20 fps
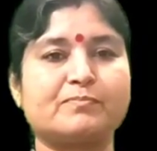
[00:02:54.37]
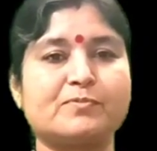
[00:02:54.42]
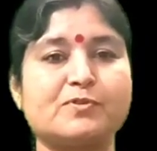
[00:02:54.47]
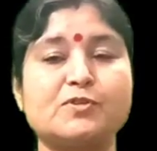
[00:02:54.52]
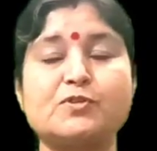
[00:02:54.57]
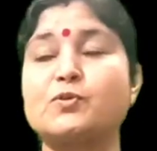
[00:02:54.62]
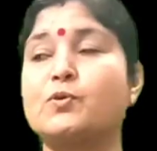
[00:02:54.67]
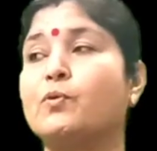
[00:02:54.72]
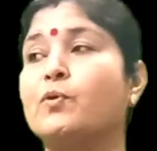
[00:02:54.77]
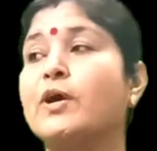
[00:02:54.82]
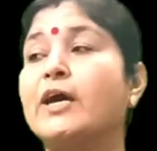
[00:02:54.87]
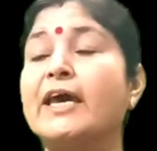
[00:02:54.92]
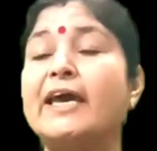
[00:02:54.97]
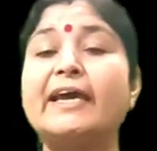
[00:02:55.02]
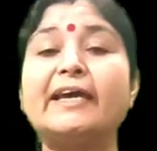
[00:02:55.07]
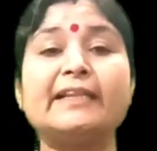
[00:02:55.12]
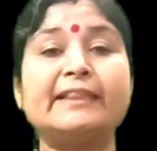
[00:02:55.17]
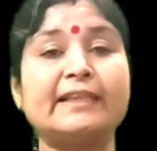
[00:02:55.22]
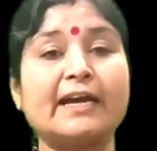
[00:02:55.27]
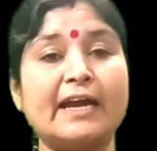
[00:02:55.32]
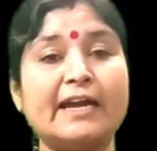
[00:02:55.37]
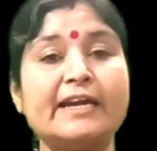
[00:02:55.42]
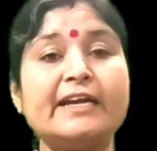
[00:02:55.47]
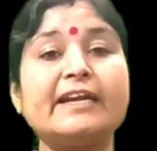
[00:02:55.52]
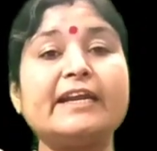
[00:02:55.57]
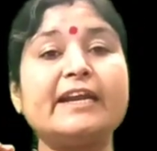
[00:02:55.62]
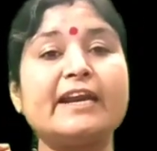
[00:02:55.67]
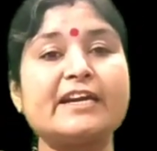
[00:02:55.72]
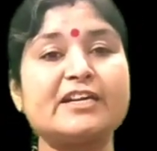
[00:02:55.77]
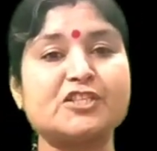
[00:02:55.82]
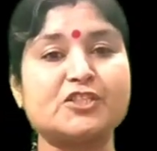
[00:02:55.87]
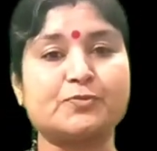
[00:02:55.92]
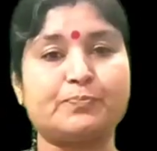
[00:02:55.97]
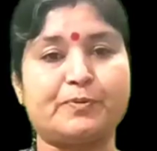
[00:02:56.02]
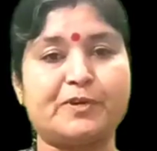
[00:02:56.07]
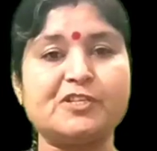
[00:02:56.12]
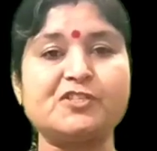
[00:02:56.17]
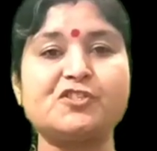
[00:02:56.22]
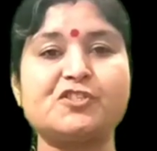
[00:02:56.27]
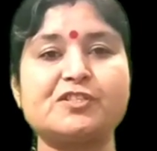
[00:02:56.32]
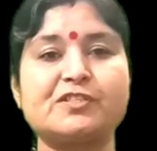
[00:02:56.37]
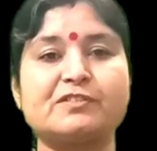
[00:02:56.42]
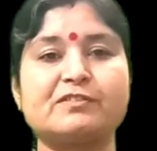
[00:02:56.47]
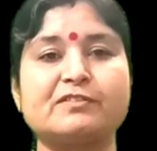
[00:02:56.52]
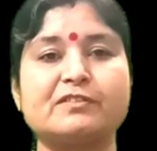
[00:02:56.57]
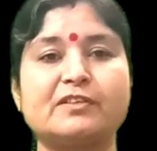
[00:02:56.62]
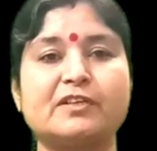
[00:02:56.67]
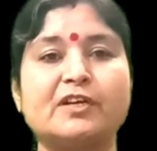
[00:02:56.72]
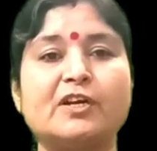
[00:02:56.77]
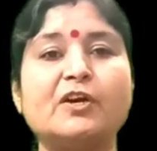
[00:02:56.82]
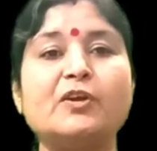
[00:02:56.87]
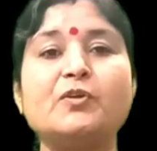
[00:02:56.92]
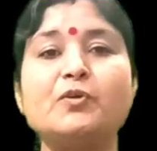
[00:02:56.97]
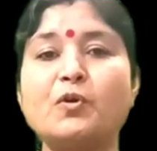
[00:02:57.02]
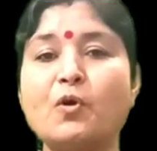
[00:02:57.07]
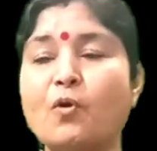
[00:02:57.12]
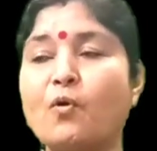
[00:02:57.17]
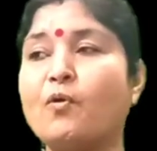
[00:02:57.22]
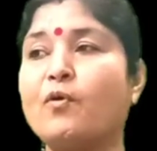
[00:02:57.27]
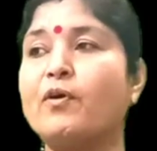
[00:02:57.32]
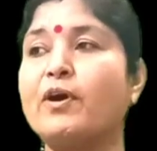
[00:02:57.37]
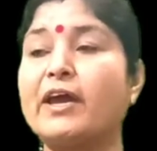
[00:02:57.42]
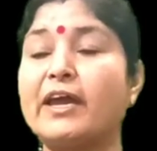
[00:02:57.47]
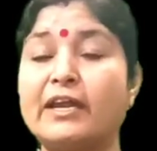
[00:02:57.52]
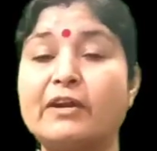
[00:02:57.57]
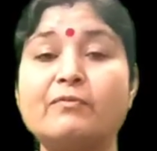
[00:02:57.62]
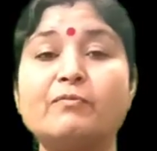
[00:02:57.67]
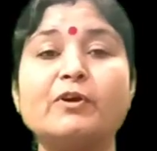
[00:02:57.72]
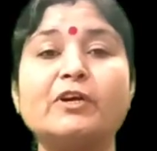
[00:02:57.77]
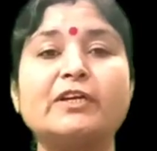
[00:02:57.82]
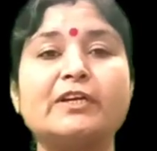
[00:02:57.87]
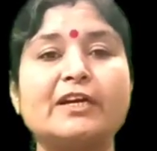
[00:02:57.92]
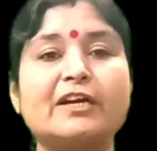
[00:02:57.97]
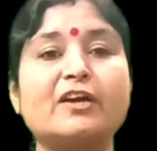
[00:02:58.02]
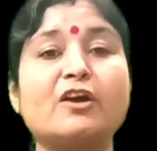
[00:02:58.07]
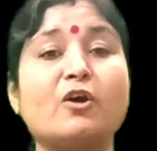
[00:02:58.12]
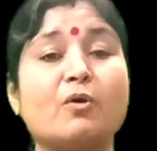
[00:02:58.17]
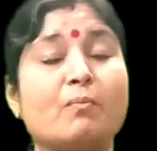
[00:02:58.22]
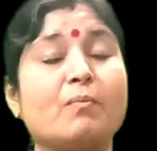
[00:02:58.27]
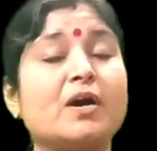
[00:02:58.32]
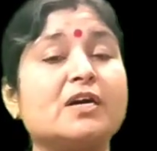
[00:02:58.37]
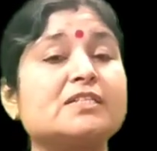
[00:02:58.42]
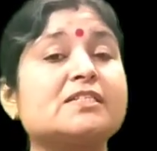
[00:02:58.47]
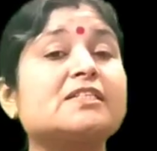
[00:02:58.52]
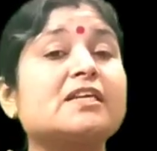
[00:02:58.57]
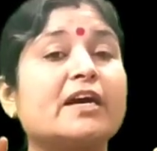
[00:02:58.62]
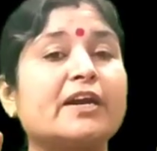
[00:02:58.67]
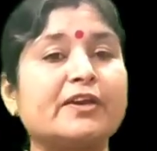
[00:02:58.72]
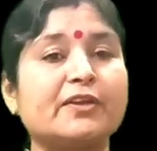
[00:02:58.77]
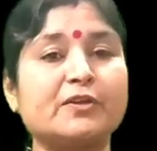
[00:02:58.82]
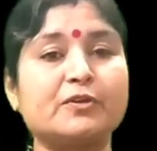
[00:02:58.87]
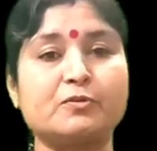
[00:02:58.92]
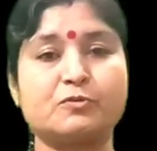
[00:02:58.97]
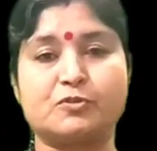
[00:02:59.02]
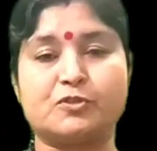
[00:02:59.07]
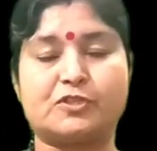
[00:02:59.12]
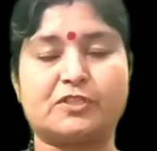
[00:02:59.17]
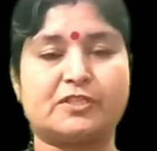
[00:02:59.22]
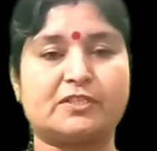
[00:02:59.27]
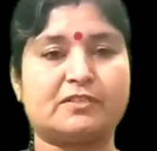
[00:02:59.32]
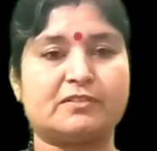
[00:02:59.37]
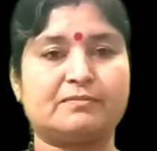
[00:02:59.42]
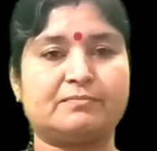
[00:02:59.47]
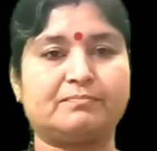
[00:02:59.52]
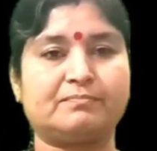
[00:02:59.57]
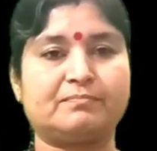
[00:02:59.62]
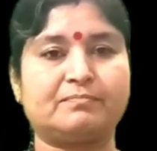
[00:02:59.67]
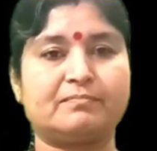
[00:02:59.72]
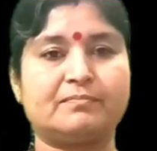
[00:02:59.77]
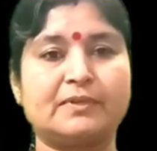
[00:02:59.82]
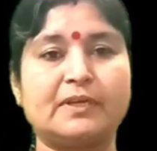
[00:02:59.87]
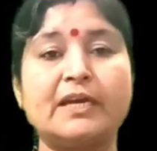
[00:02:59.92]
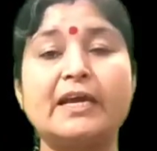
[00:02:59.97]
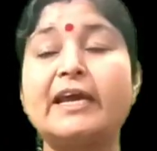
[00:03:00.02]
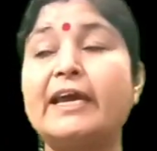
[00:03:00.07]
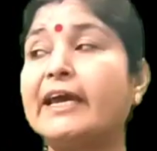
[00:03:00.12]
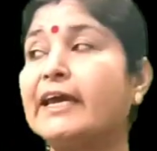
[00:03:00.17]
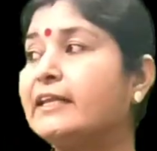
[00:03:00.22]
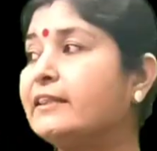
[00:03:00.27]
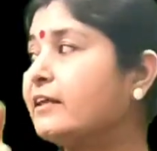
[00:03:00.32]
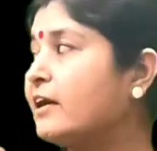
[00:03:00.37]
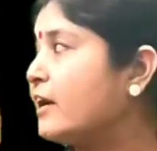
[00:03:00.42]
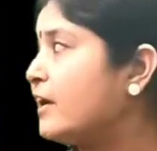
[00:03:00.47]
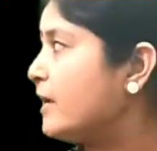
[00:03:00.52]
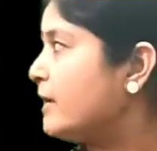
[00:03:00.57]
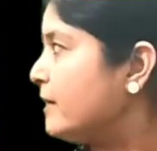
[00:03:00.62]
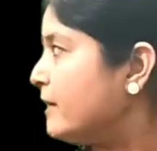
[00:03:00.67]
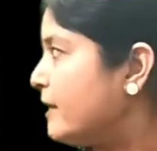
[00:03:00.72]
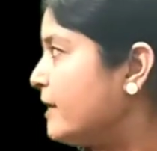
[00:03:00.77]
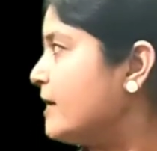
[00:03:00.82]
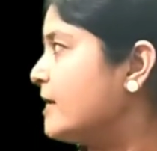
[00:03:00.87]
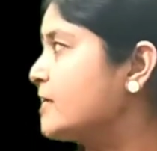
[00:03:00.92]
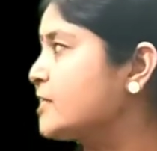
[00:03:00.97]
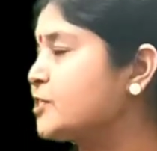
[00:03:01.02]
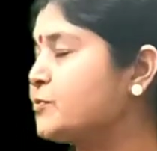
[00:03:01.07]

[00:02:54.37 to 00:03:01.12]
So in the indirect speech, no inverted commas are used. In the indirect